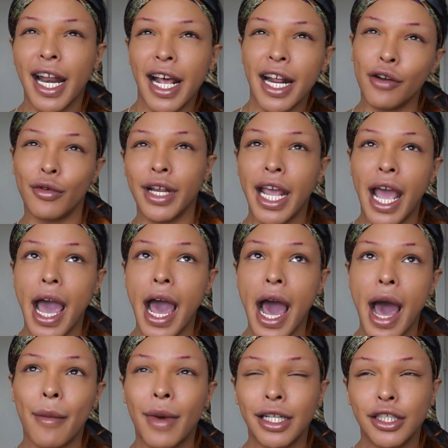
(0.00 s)
got out of
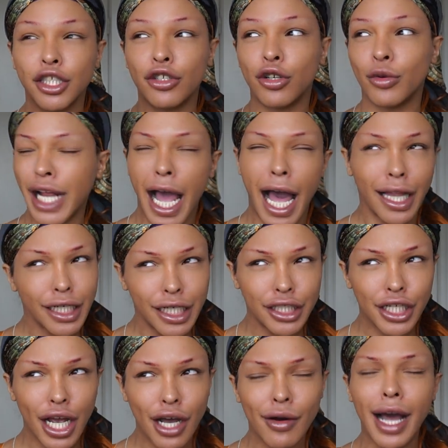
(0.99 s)
rehab, about to do a reality
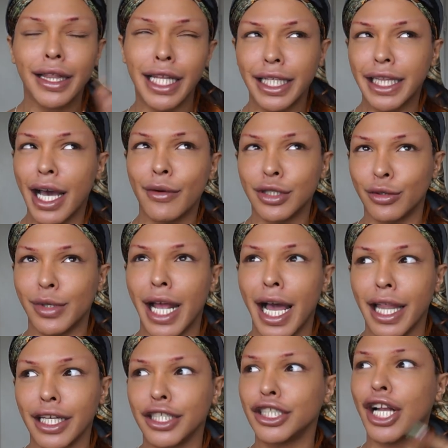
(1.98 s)
show. I think that was a
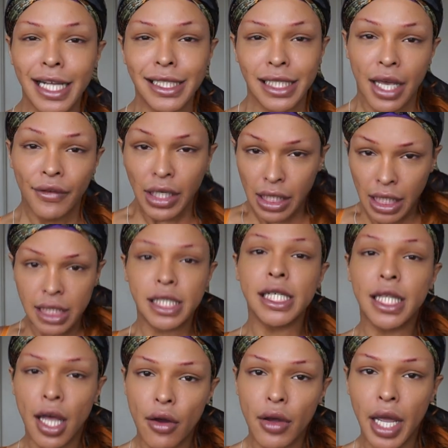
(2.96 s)
reality show. It's giving
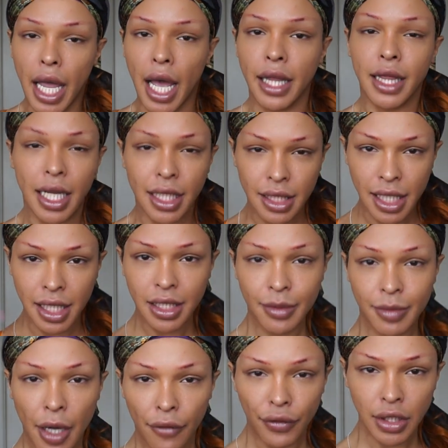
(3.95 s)
Lindsay Lohan. That's the
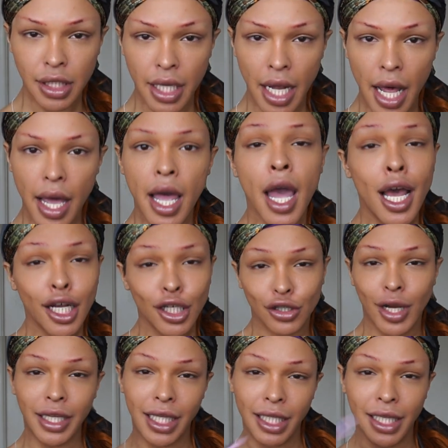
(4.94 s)
inspo for today.
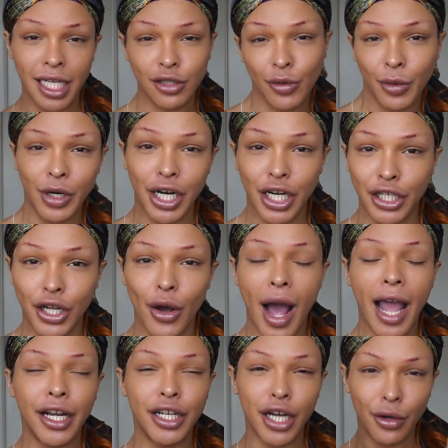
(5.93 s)
So I think that's what we're gonna do.
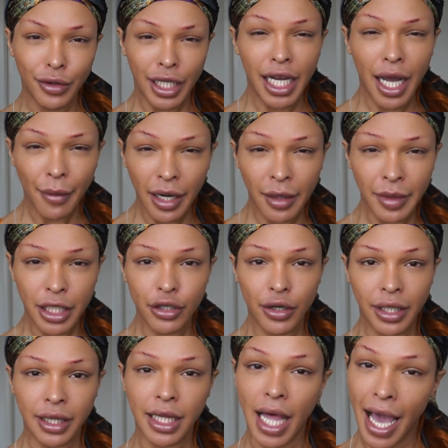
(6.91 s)
I don't think I'm gonna be
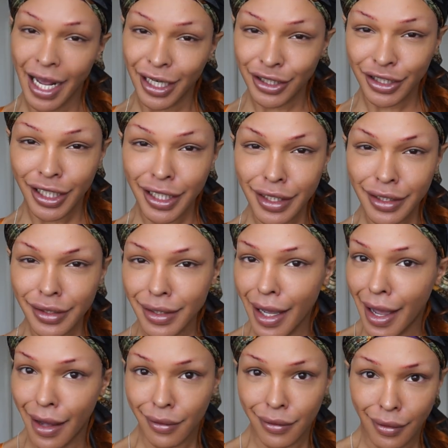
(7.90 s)
doing lashes
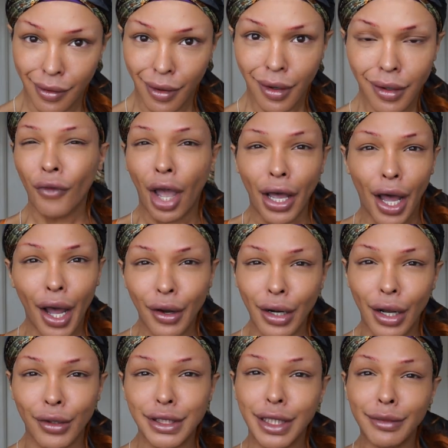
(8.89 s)
at all. I
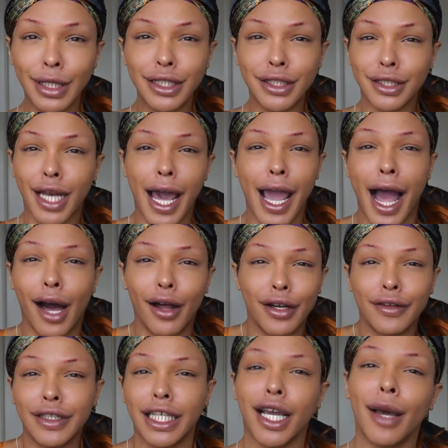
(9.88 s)
don't know, something's like, I
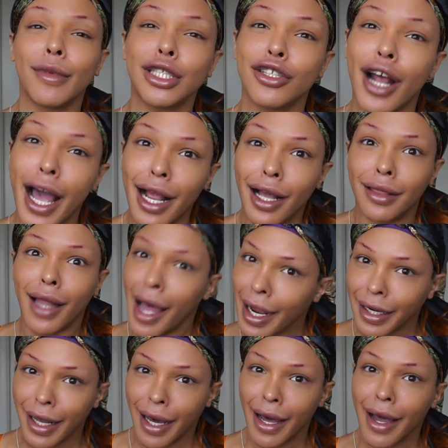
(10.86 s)
don't even think I'm gonna try
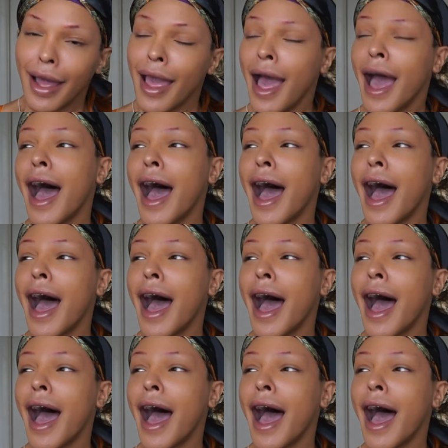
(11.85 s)
eyeliner.